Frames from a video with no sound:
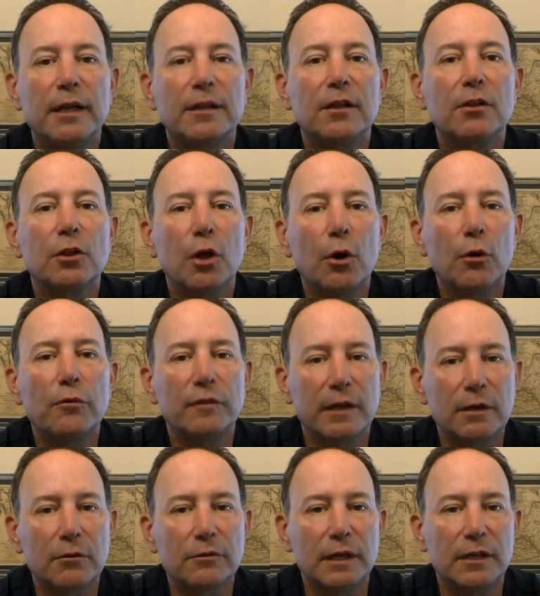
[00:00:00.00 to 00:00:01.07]
in the low
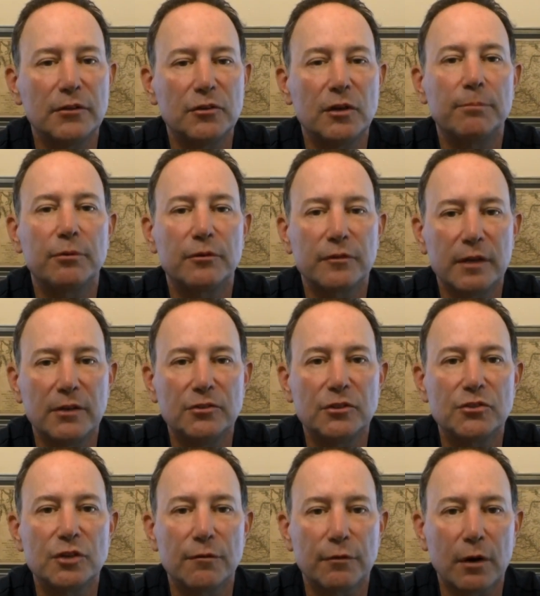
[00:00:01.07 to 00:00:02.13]
single-digit
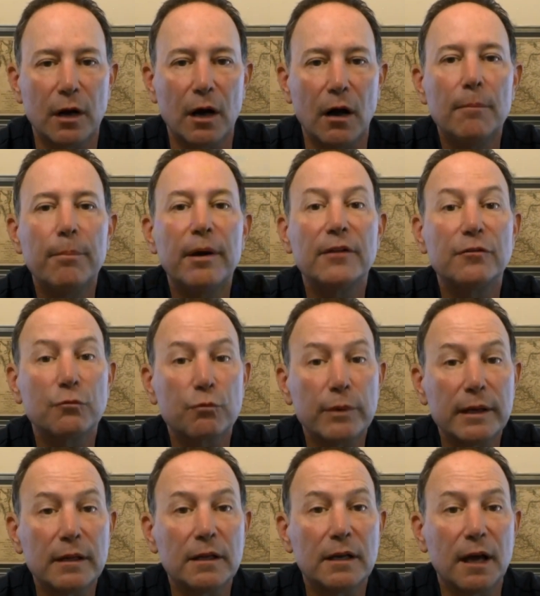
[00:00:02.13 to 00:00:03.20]
percentages overall, but it's
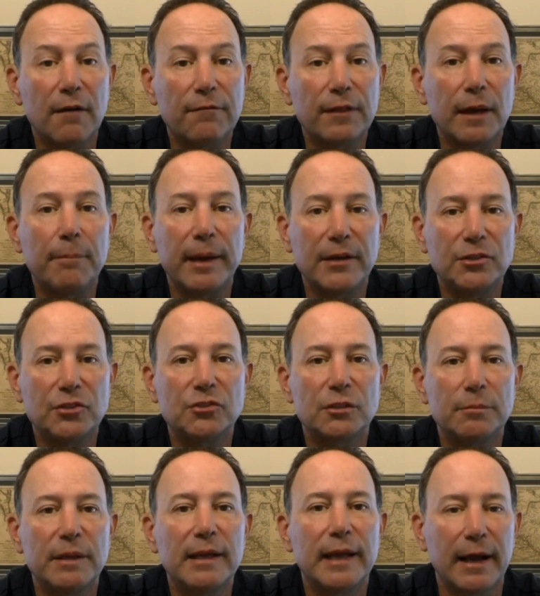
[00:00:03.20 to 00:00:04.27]
real enough that patients should
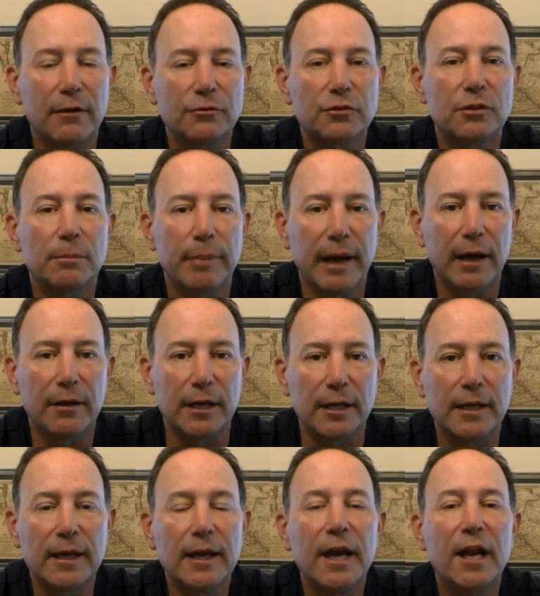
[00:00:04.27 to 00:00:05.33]
be counseled about it.
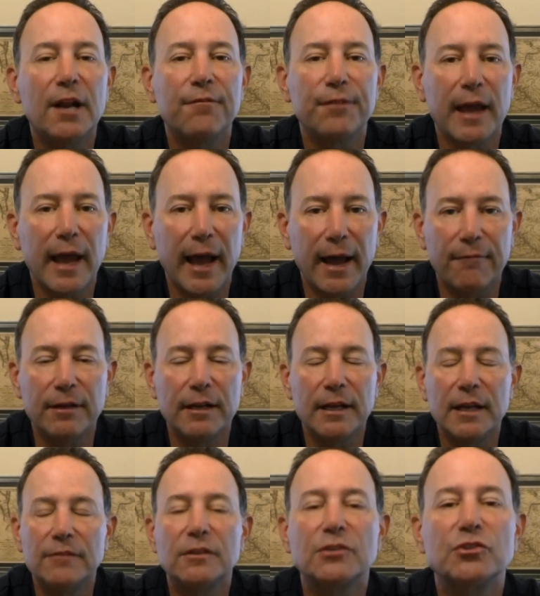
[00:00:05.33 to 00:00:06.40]
and if they have it,
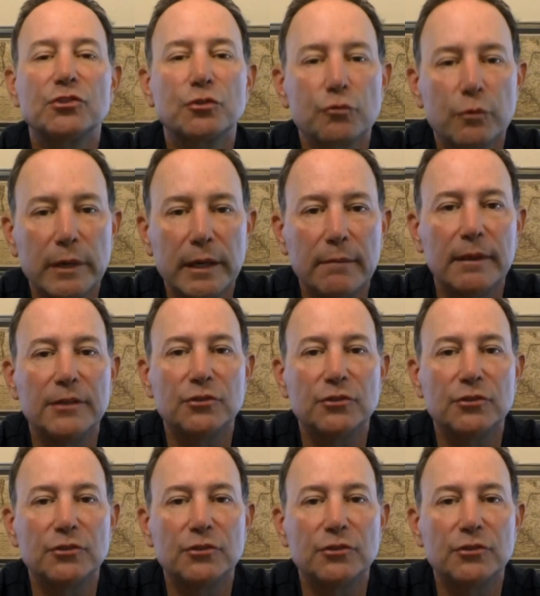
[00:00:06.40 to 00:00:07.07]
it's extremely